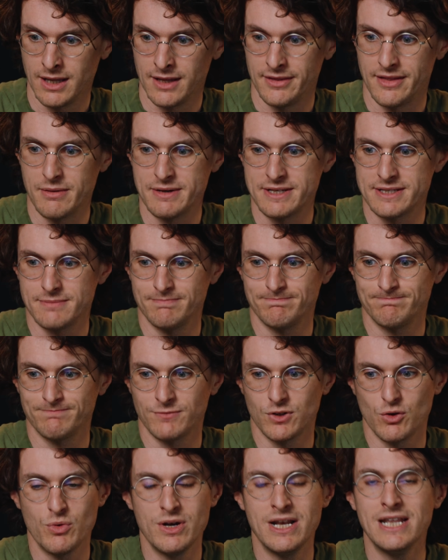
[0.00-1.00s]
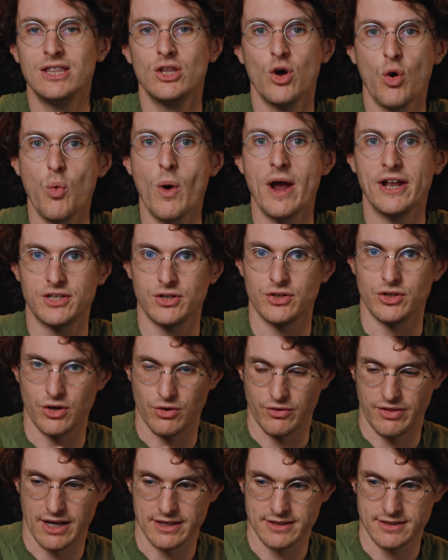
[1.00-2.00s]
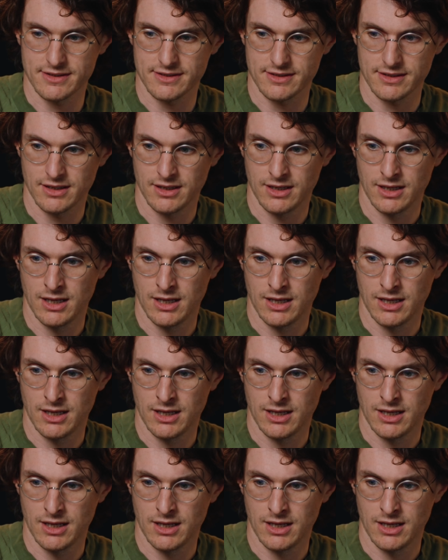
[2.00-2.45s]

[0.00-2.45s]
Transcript: There is really no way to know that.